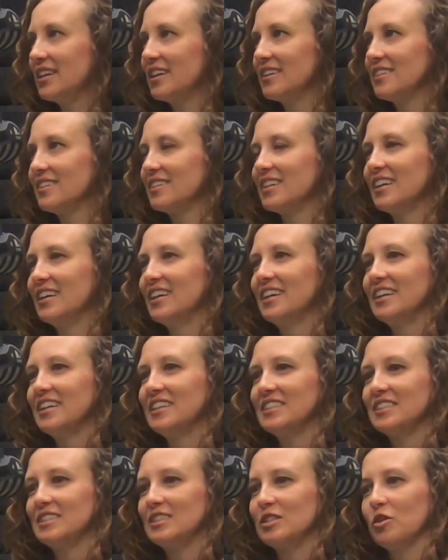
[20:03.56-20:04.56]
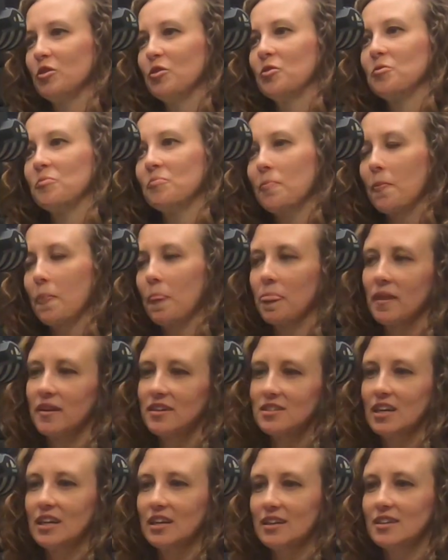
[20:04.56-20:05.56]
And so
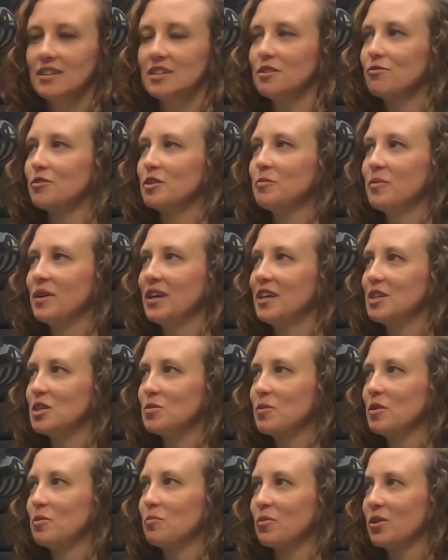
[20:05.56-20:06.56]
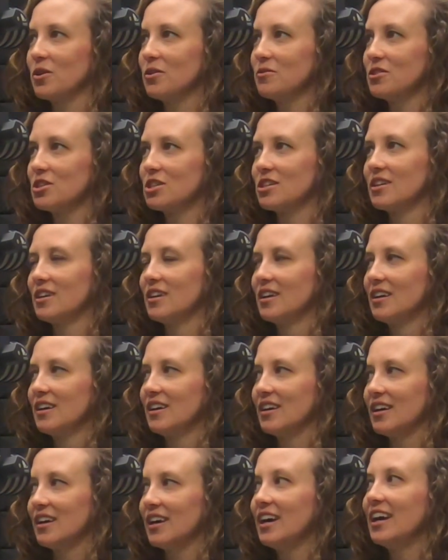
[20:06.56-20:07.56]
taking a different management approach
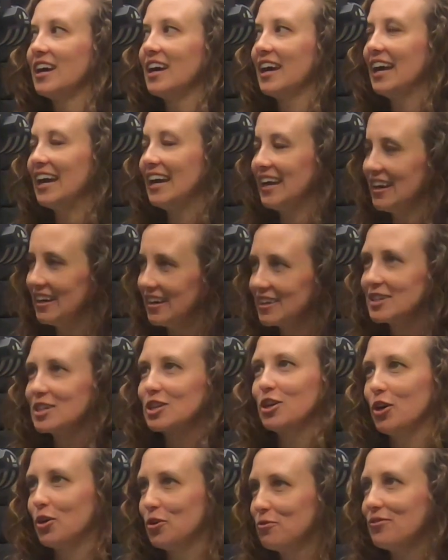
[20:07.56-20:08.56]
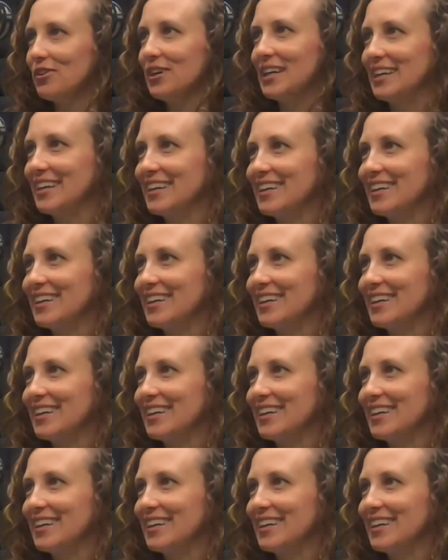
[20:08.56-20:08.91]
and COVID.